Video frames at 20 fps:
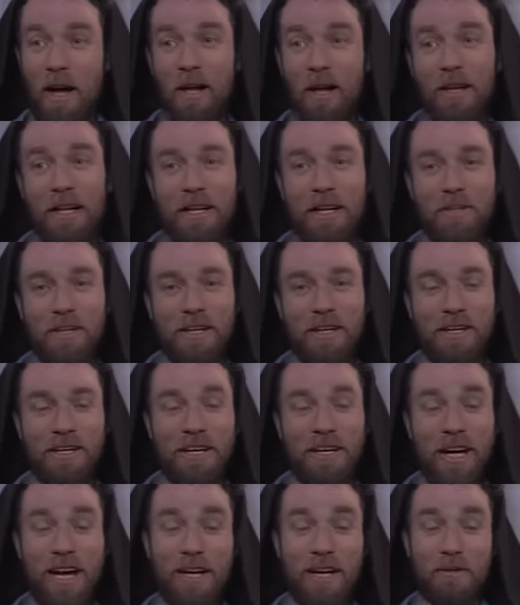Living in
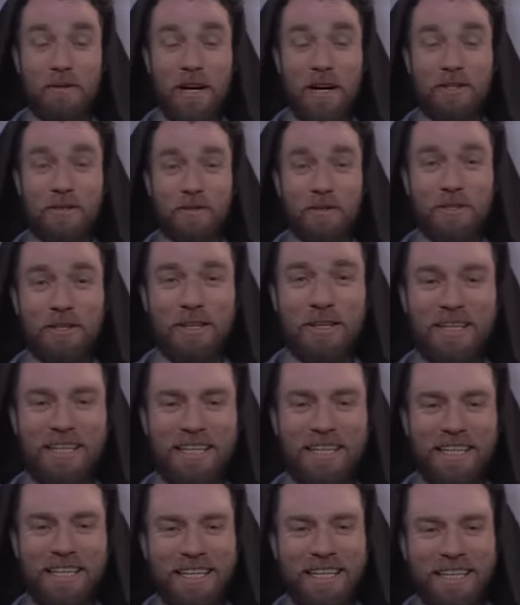your head rent-free.